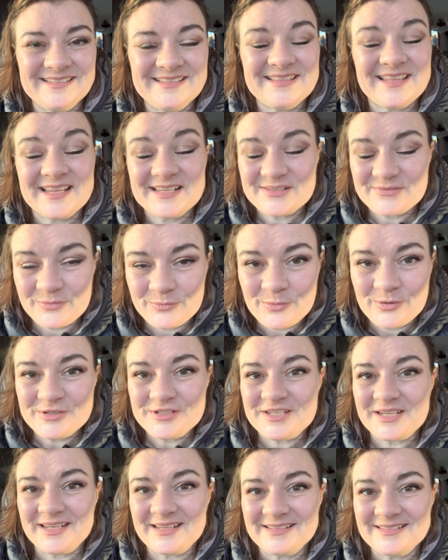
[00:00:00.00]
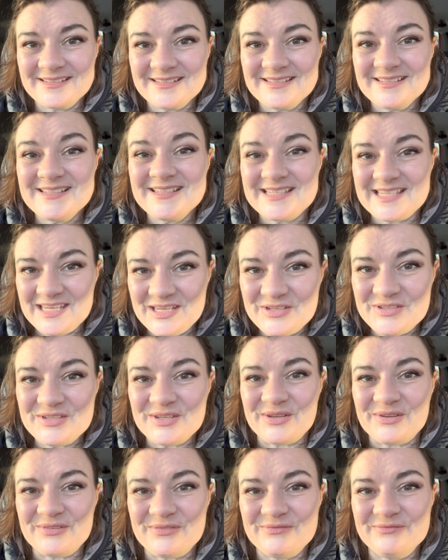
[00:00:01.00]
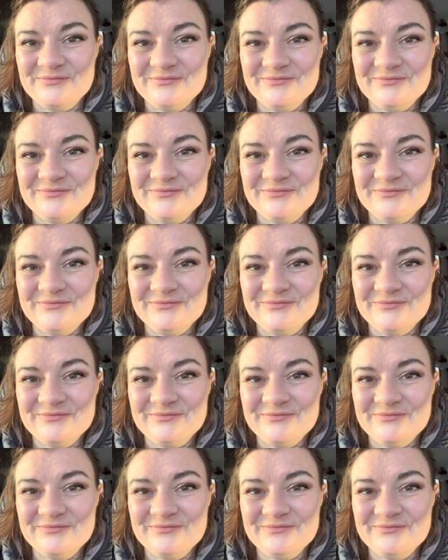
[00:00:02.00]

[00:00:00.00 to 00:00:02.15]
Thanks for watching. See you soon.